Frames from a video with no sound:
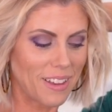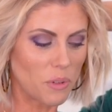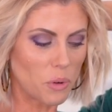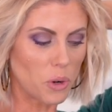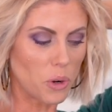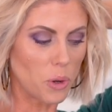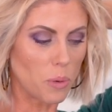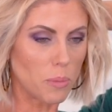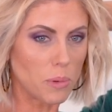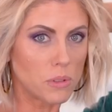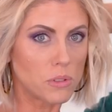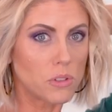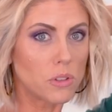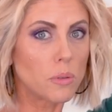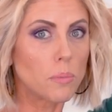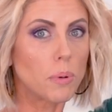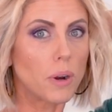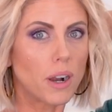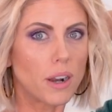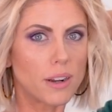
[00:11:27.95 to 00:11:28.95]
We're almost to
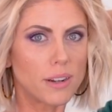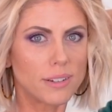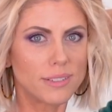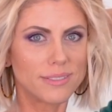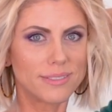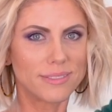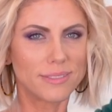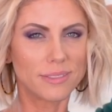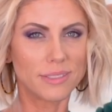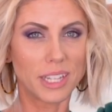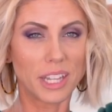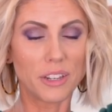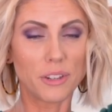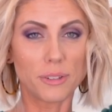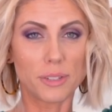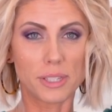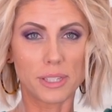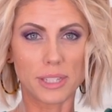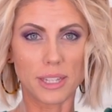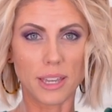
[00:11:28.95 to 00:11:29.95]
the part. Then
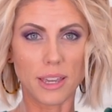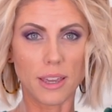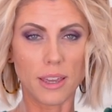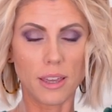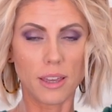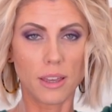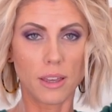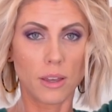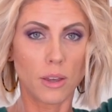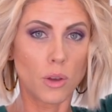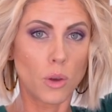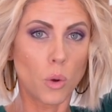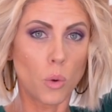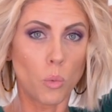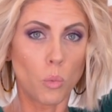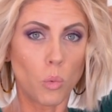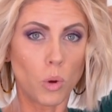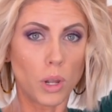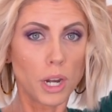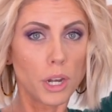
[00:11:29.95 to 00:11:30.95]
you'll see
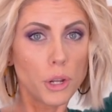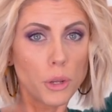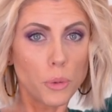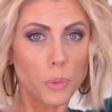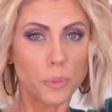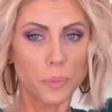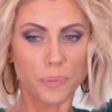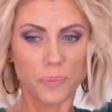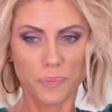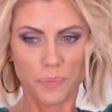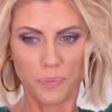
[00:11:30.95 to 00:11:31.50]
what I do.